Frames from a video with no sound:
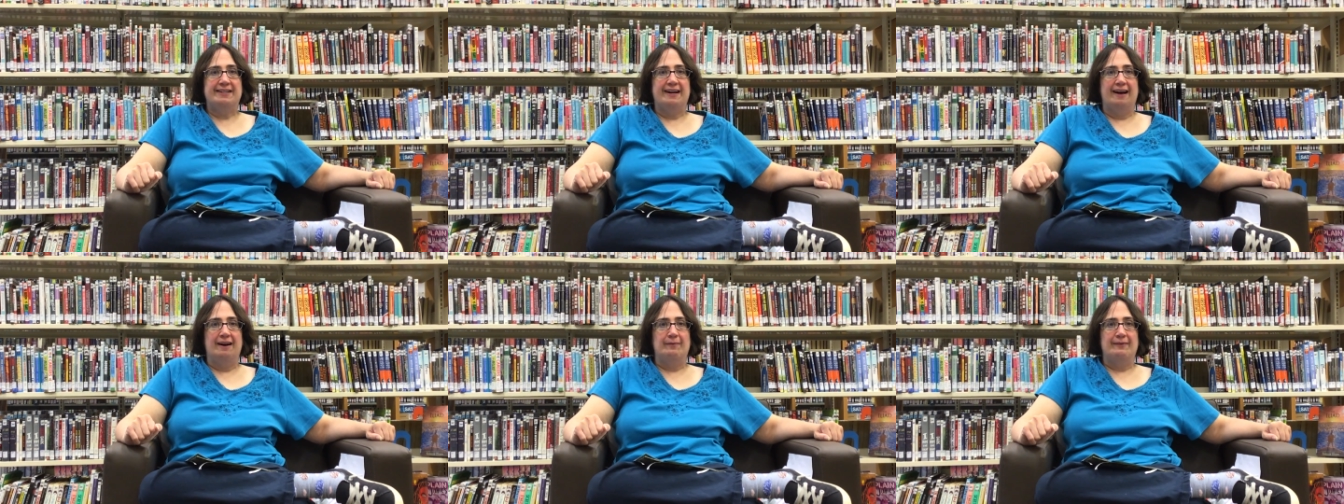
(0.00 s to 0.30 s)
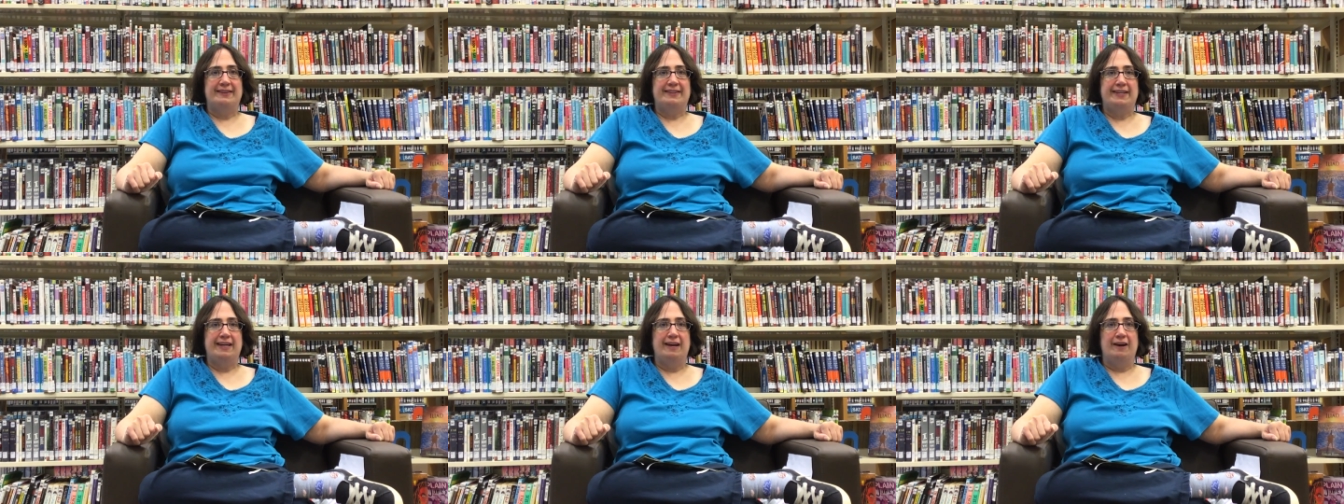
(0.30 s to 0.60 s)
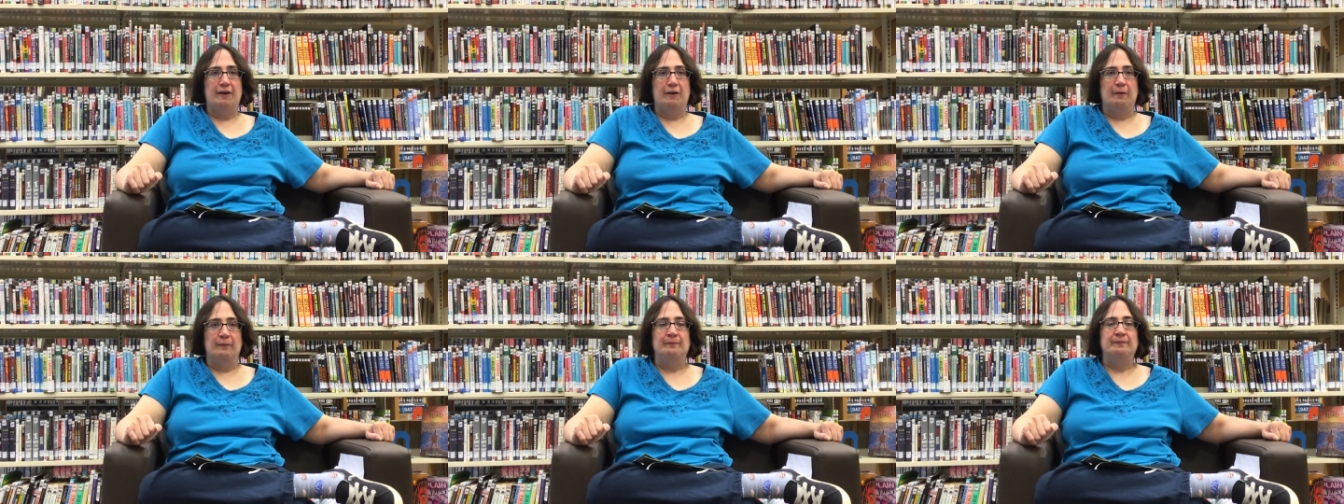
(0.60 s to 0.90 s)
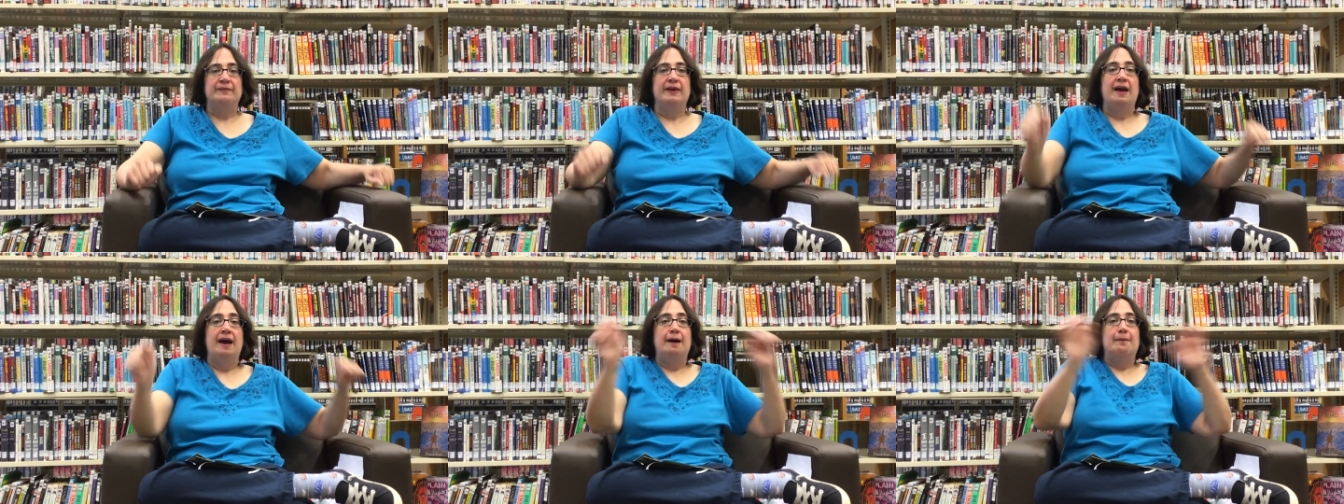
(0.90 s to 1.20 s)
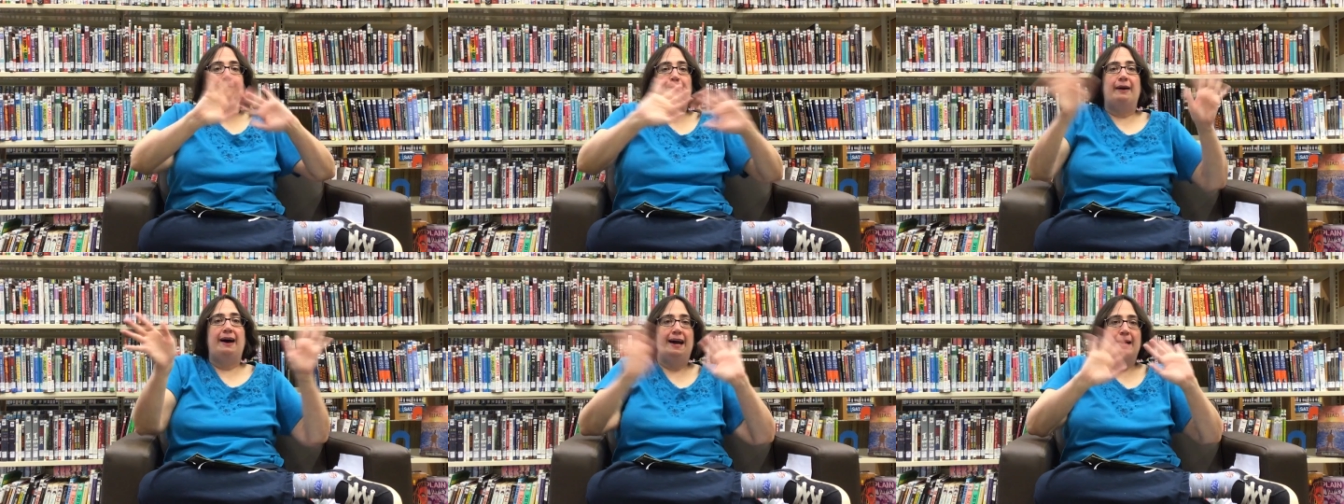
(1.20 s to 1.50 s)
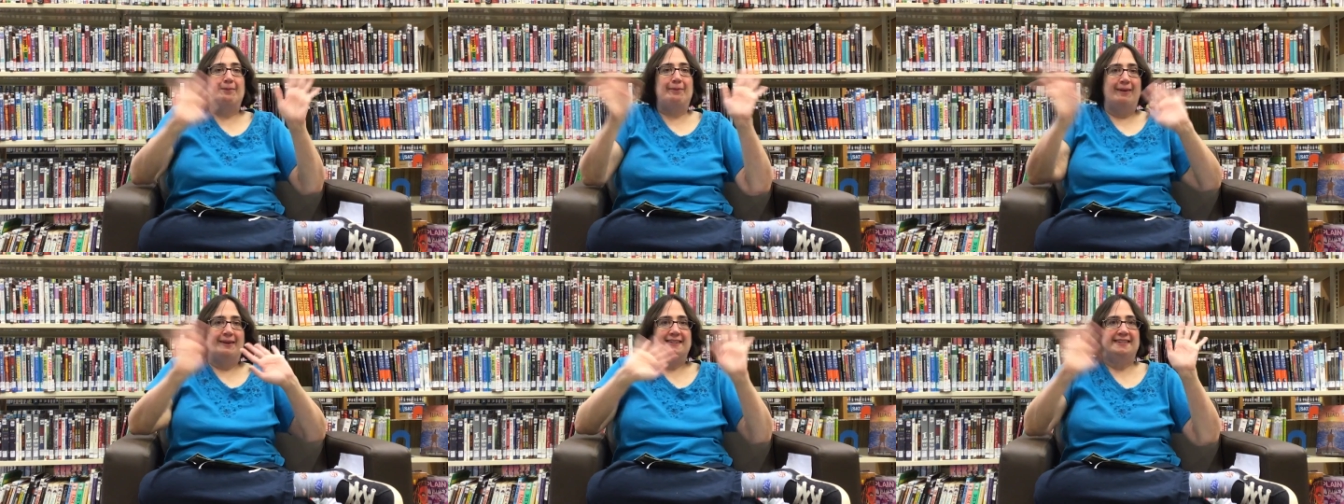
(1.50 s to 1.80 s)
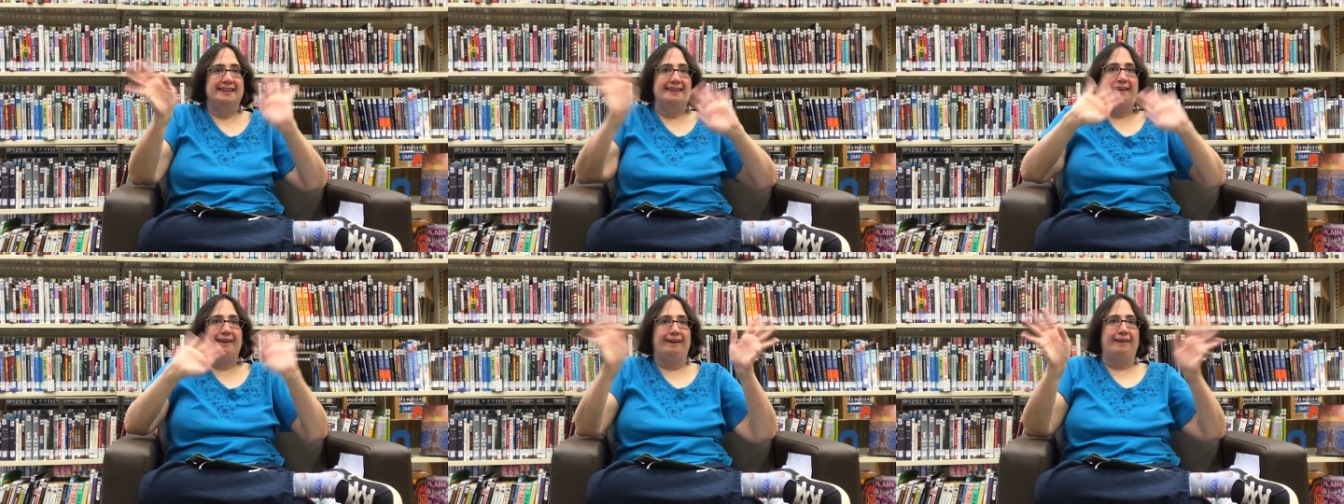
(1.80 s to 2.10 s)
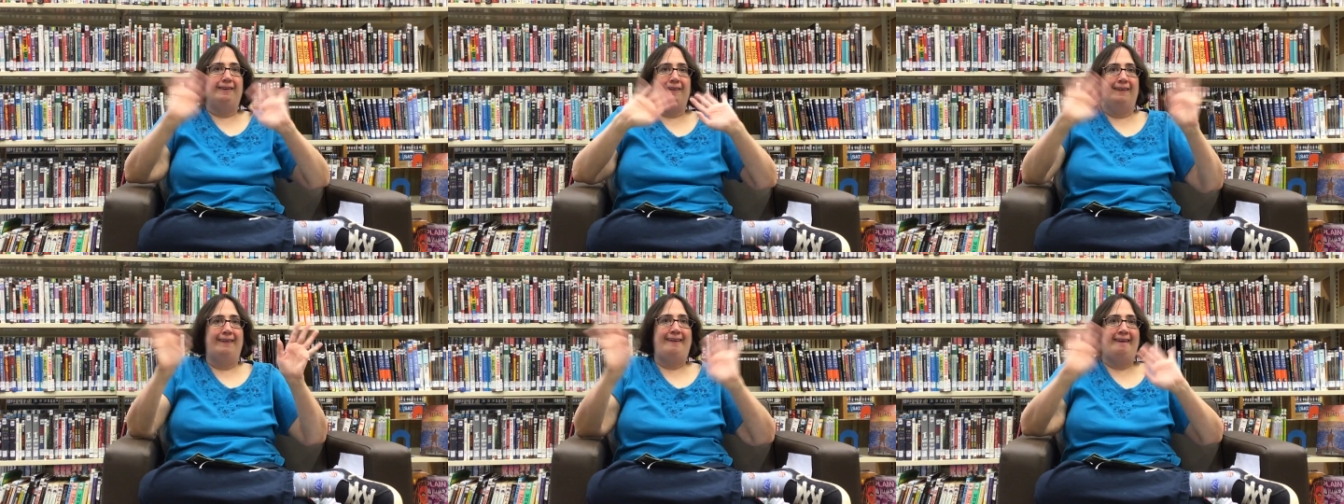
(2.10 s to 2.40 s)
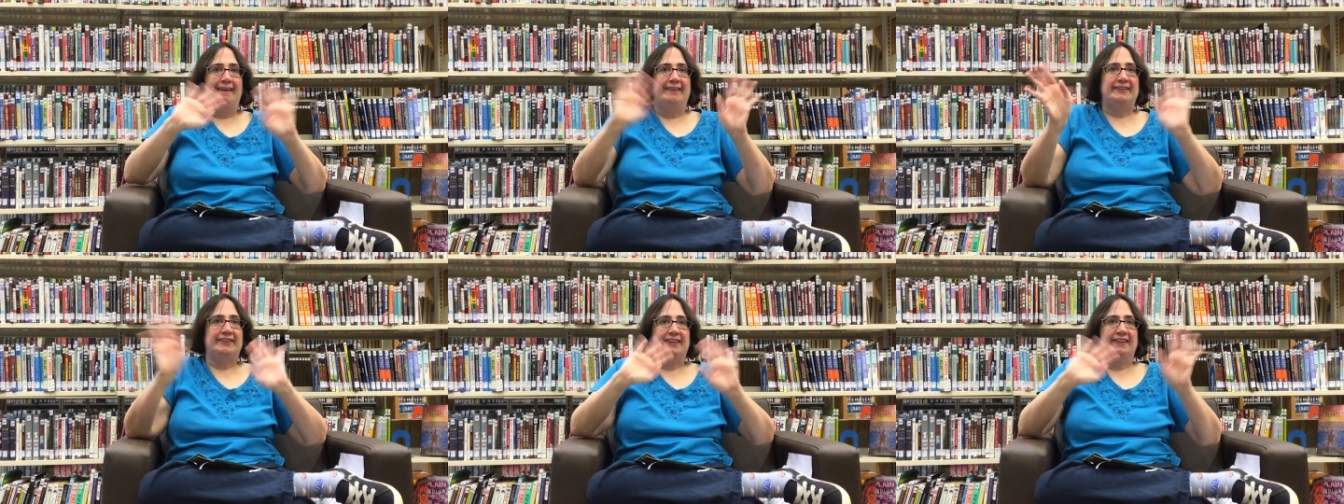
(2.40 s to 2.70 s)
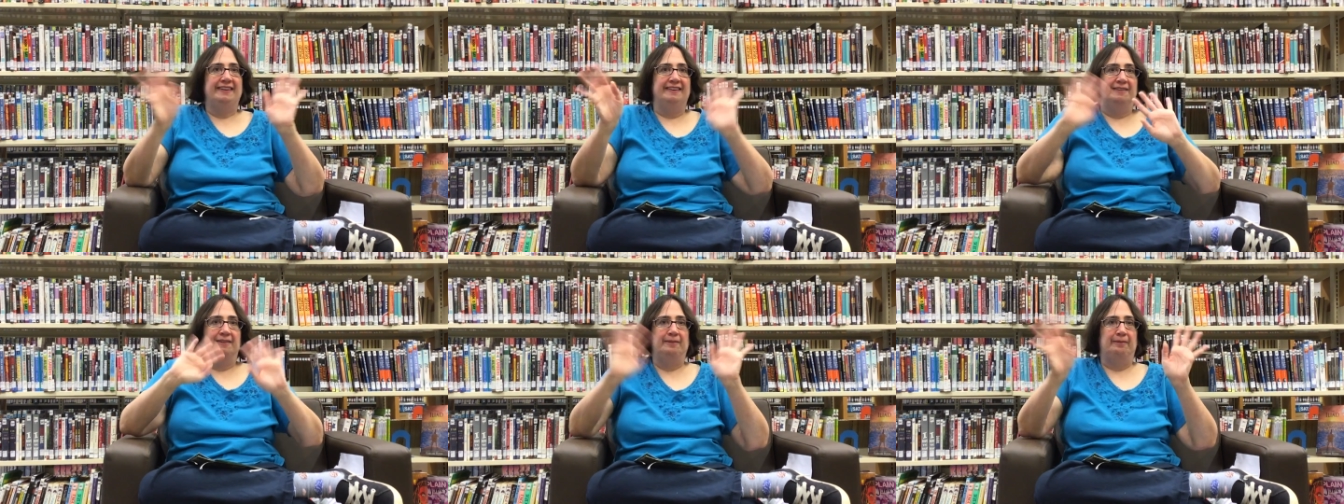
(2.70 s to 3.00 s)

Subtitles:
chart with you. Bye, boys and girls.